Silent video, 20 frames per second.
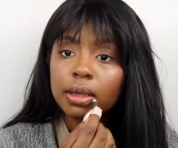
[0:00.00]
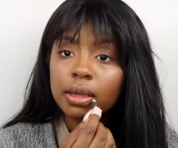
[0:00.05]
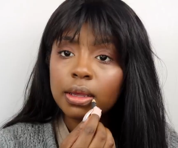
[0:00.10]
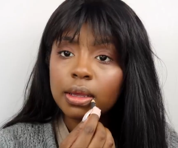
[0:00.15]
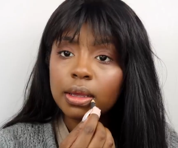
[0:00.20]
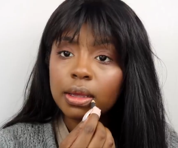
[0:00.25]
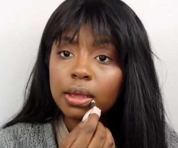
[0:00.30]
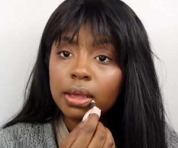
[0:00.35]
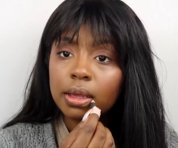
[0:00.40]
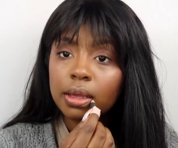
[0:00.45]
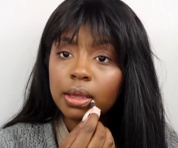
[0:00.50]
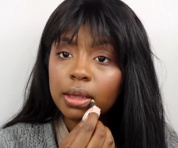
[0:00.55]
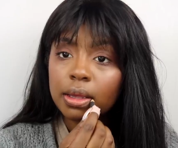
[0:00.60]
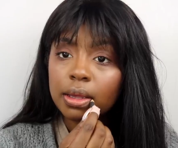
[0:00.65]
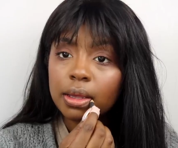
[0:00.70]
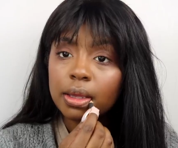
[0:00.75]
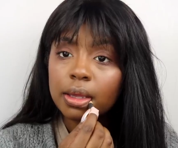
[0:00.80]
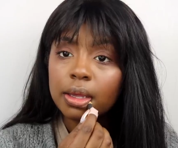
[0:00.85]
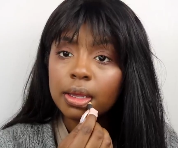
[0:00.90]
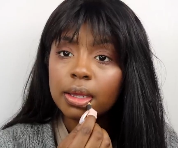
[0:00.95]

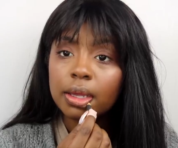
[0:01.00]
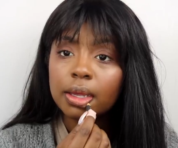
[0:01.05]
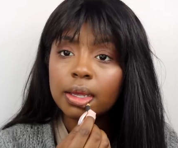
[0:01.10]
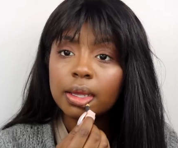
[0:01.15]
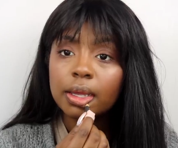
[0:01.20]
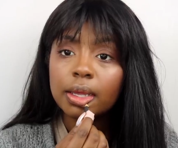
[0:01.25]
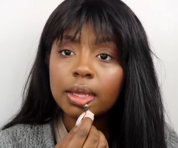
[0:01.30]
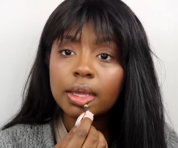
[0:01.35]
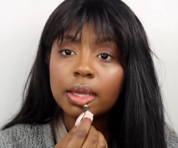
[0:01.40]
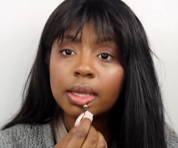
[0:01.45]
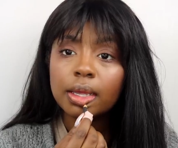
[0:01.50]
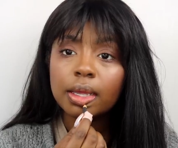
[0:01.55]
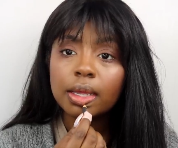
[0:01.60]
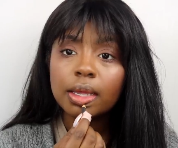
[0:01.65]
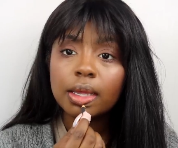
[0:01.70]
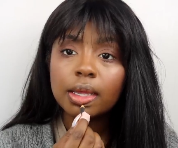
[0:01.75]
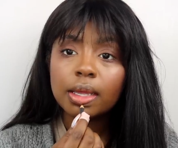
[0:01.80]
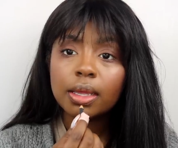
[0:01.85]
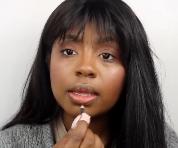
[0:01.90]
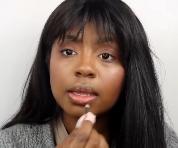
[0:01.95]

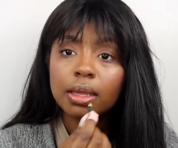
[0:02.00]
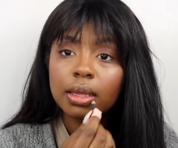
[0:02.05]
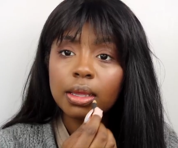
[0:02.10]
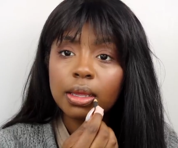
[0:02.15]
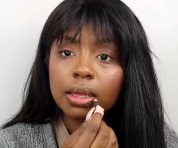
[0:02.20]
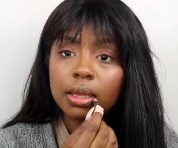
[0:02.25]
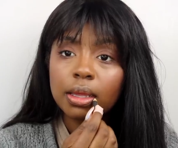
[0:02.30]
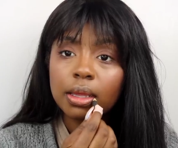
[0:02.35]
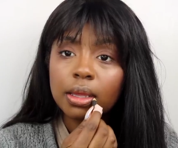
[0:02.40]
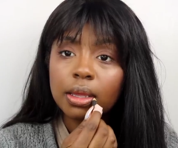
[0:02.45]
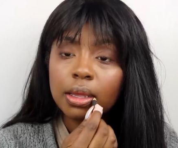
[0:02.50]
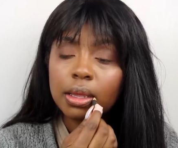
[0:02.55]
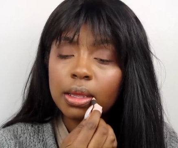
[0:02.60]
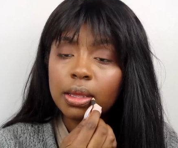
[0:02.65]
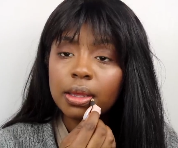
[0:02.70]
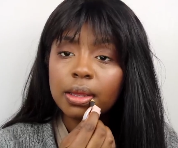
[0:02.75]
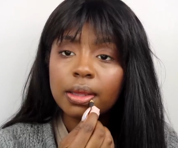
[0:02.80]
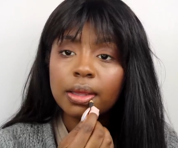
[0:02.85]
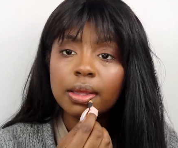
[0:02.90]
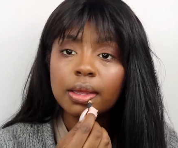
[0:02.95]

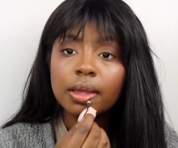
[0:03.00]
Nobody speaks.